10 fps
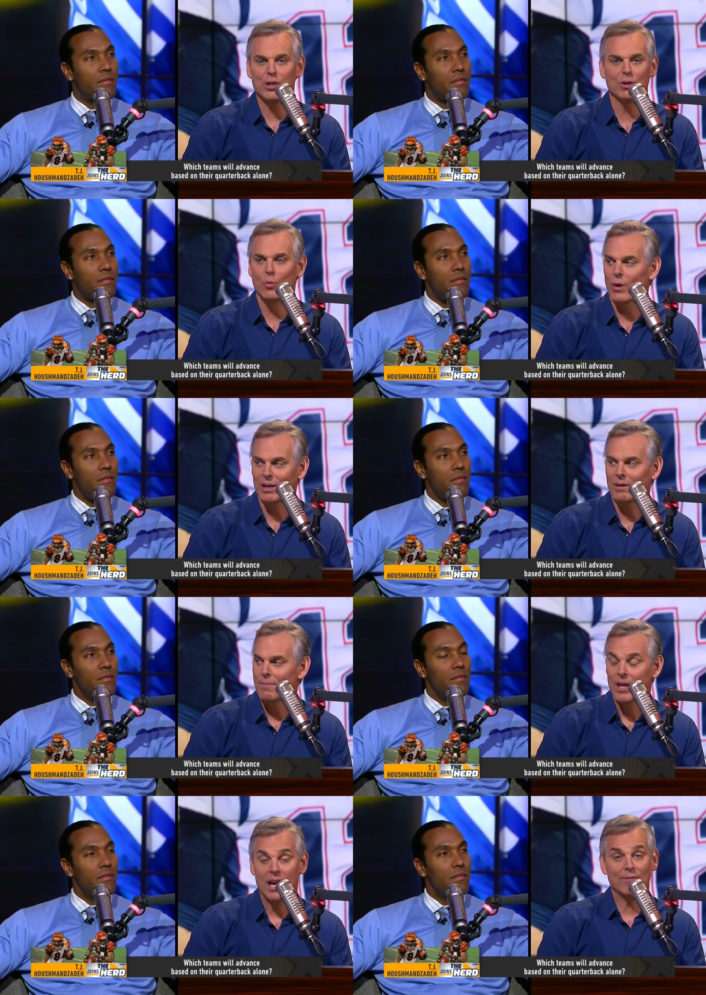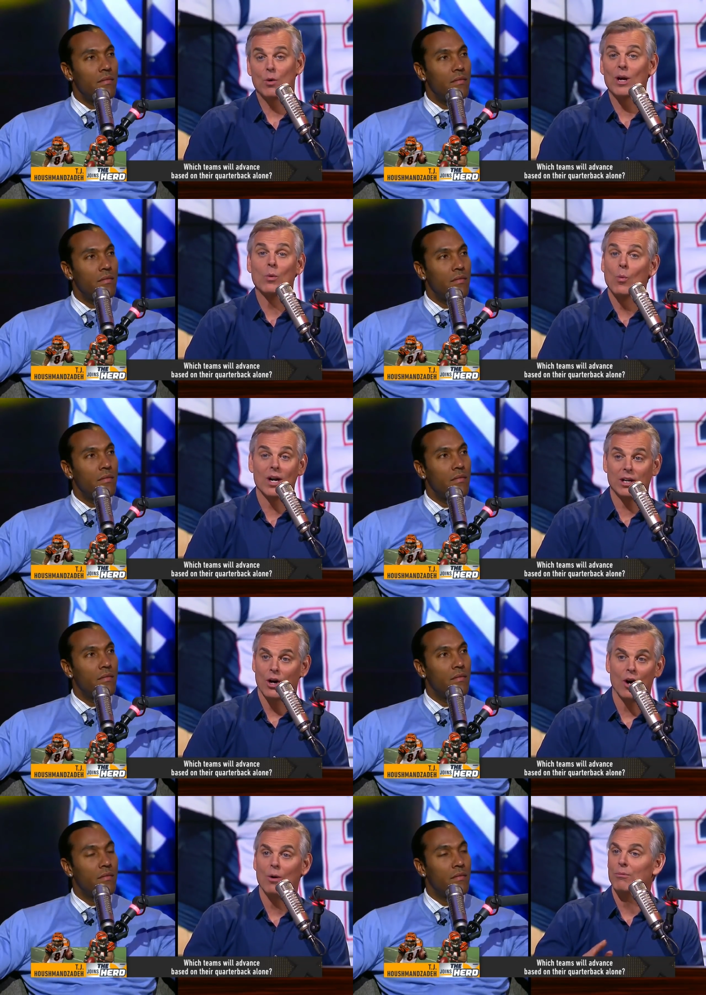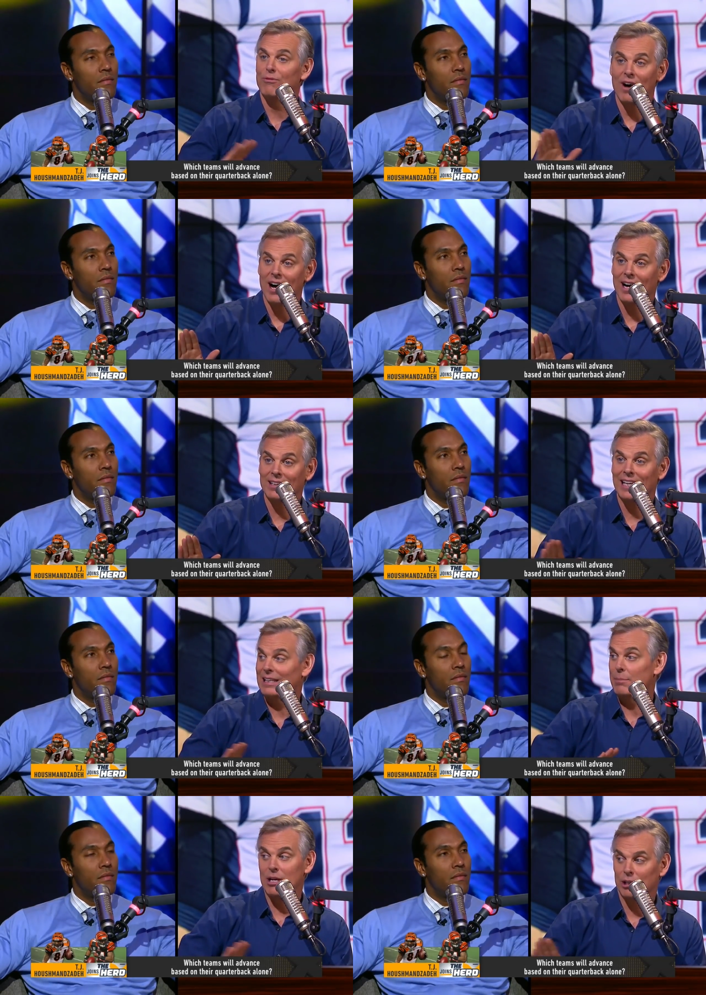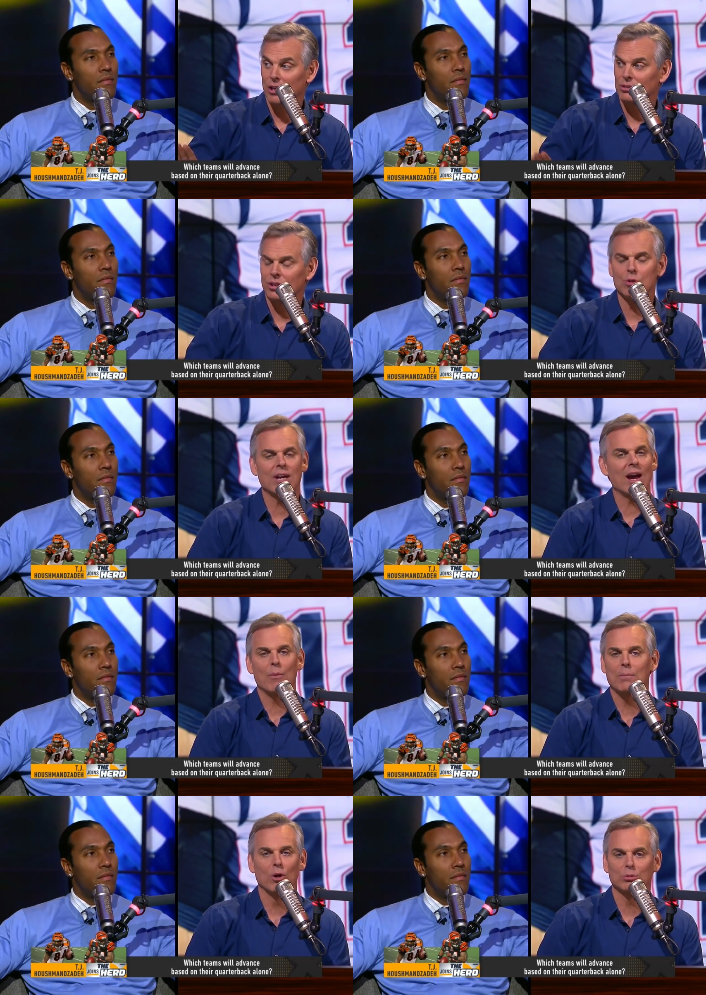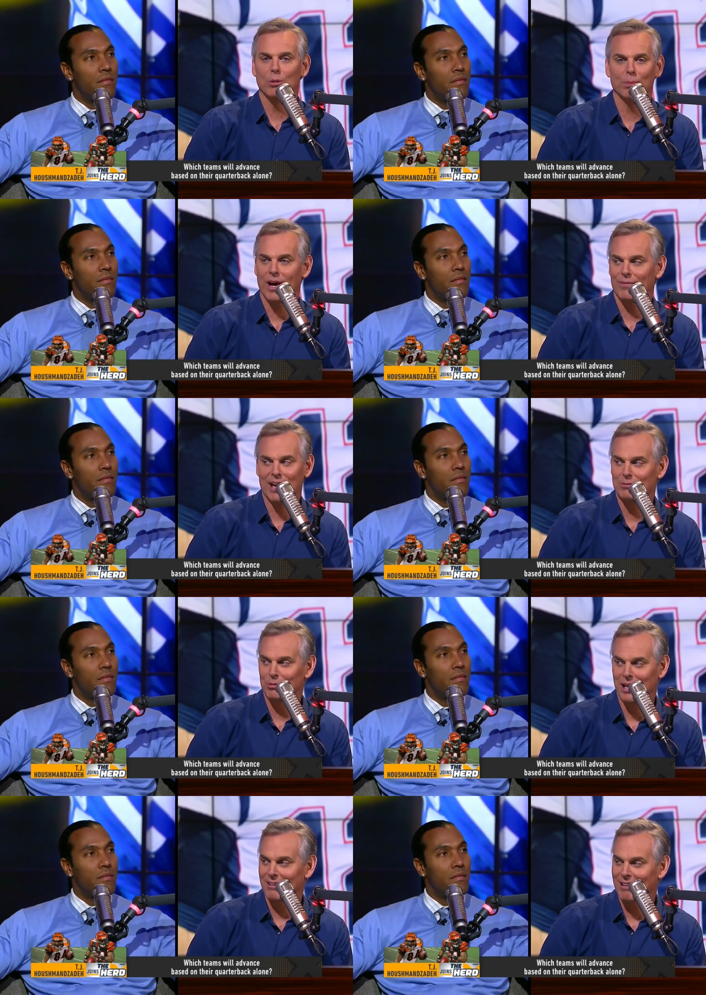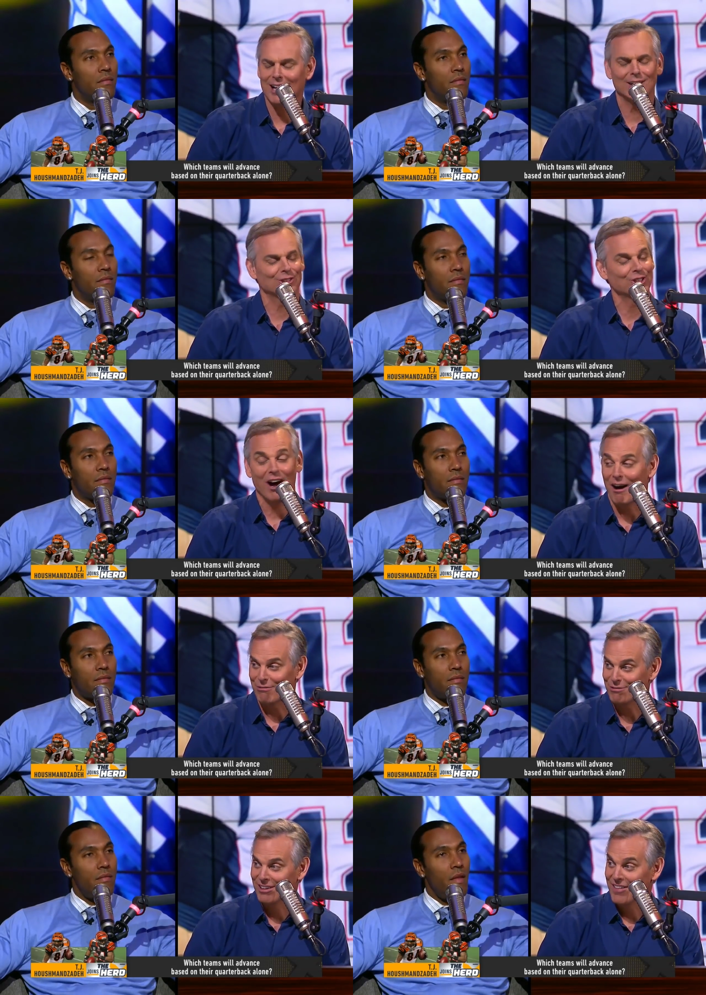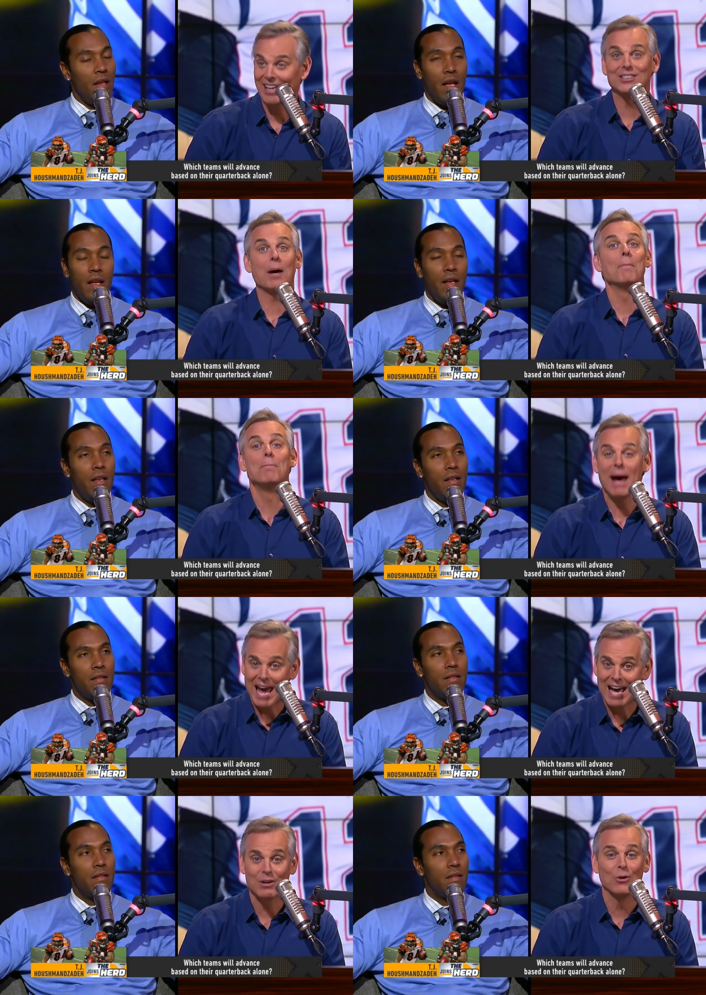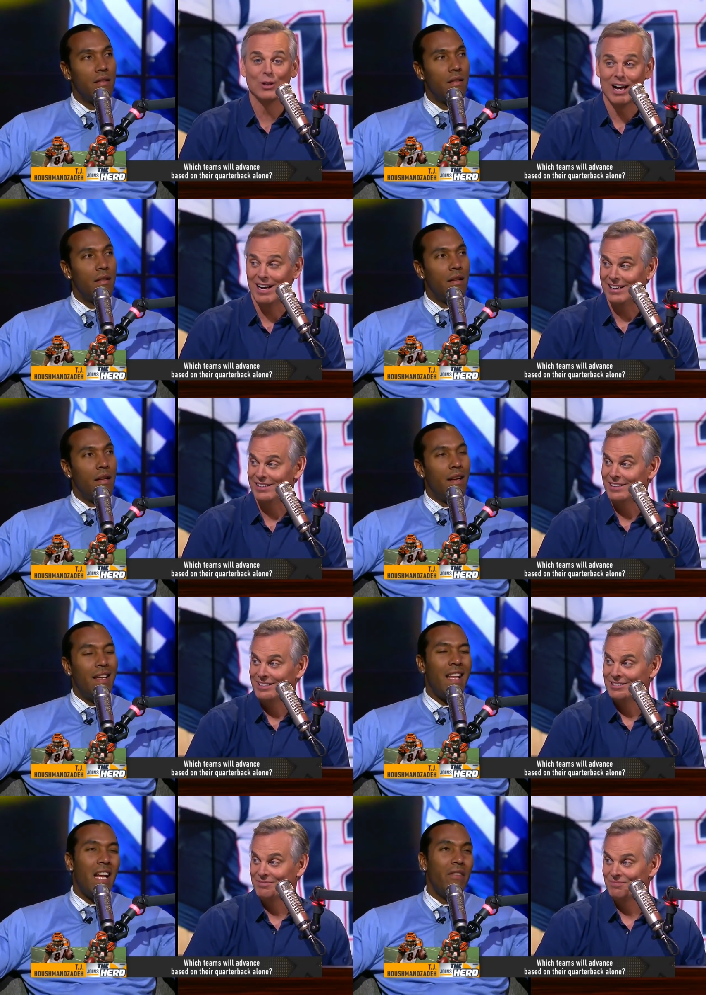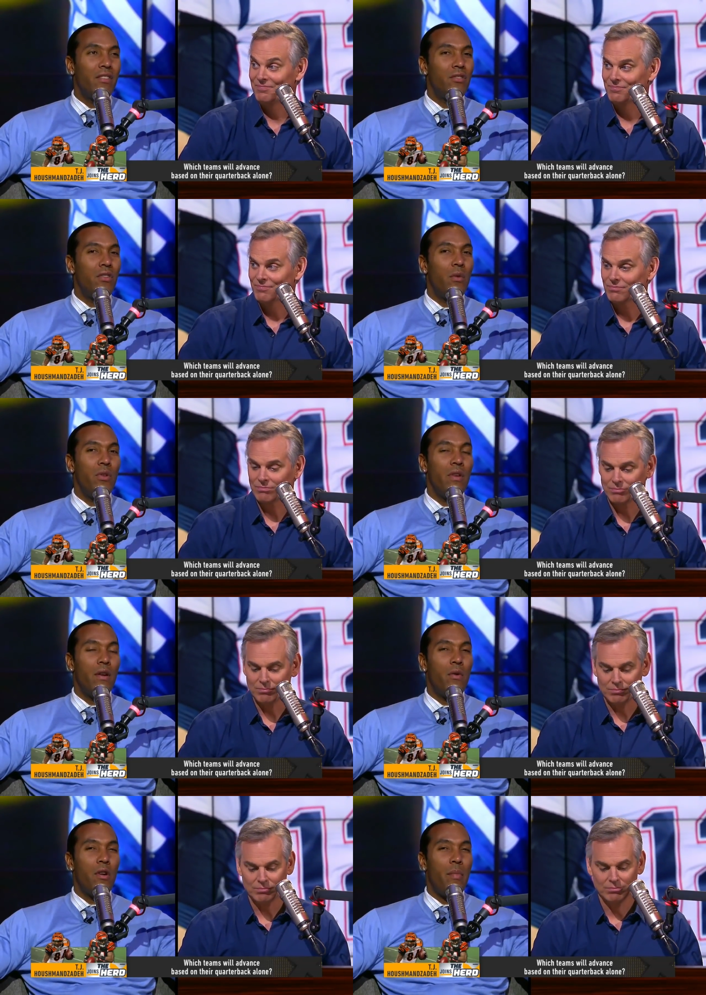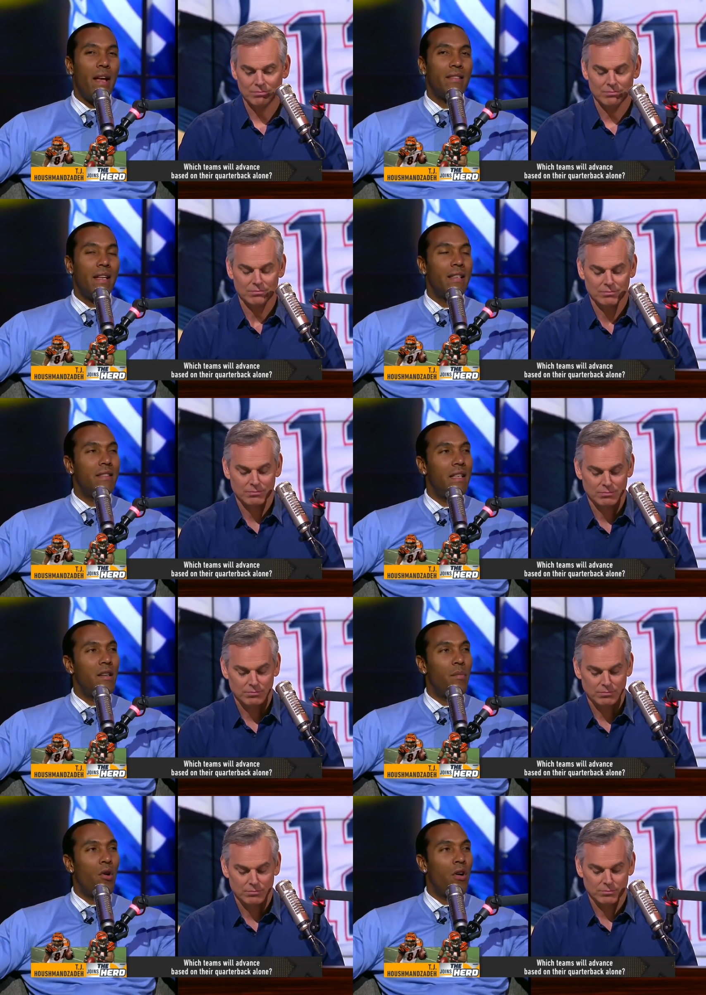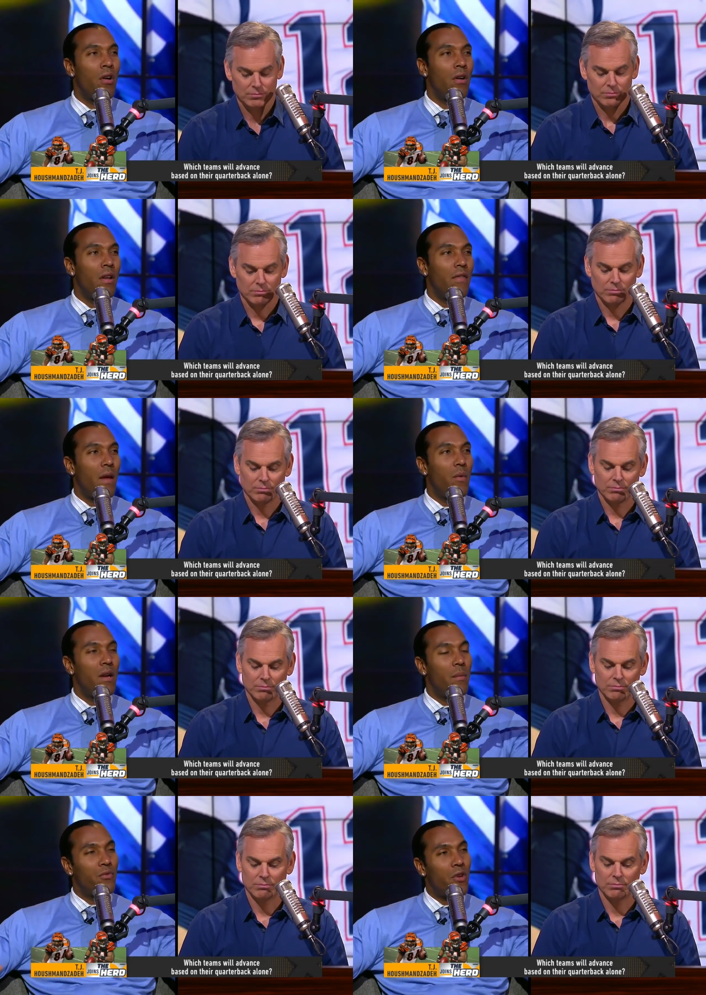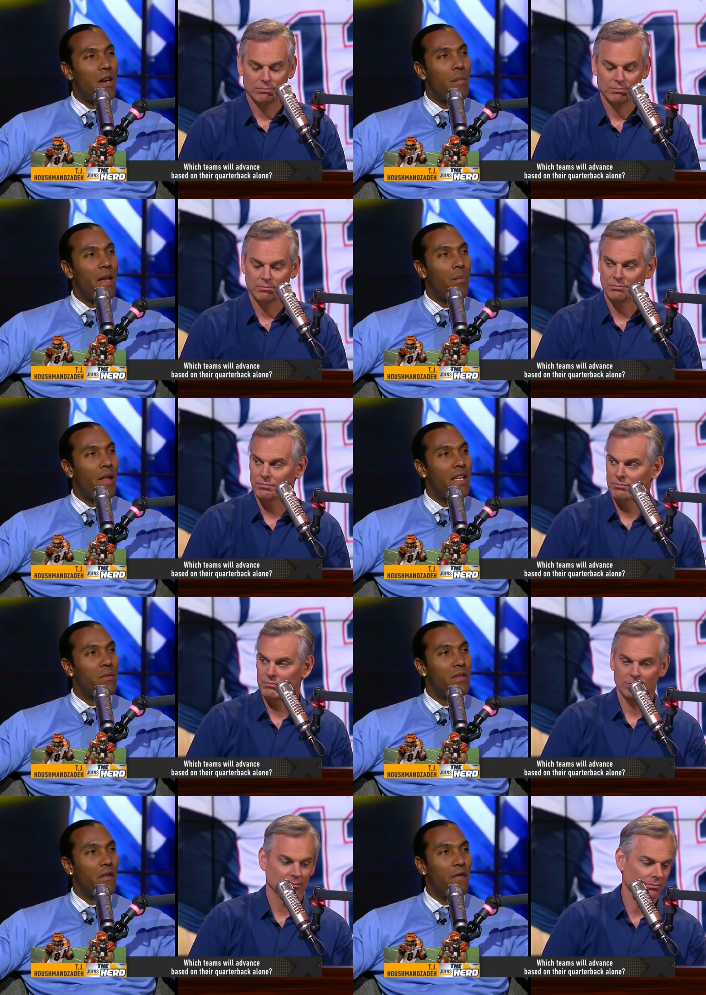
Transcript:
Speaker 1: you can win. If you win one at home, fine, it'll be close. You can't win multiple playoff games with that. That is tough.
Speaker 2: That yeah, is a bad O-line. A lot of it, too, though, when you get quarterbacks that extend the ball, They want to try to make plays with their